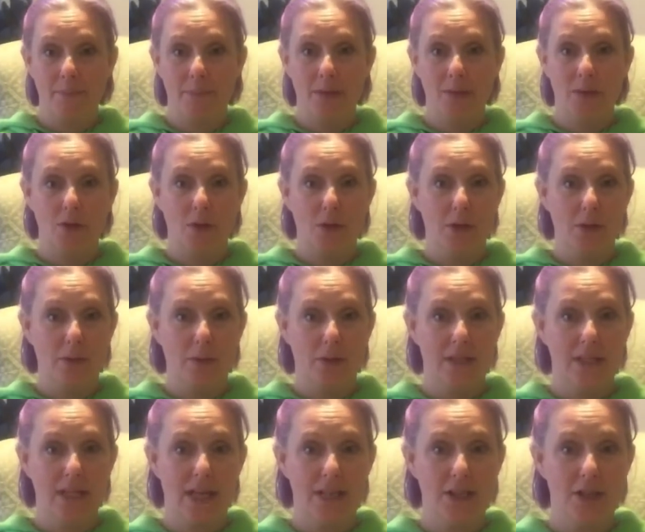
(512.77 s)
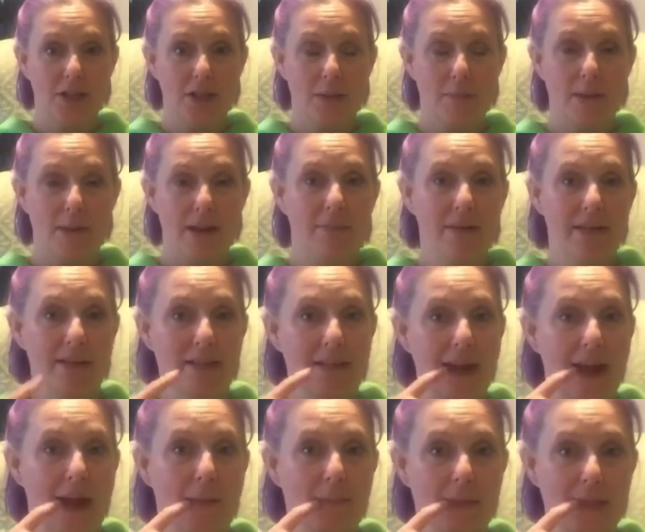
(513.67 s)
So you'll touch the baby's
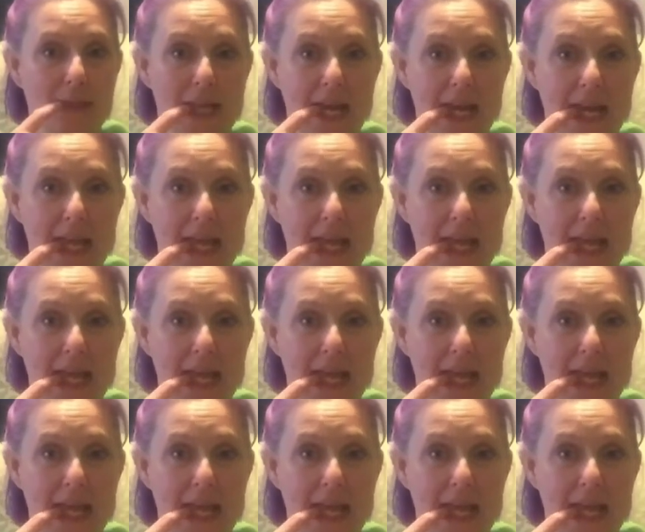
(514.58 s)
gums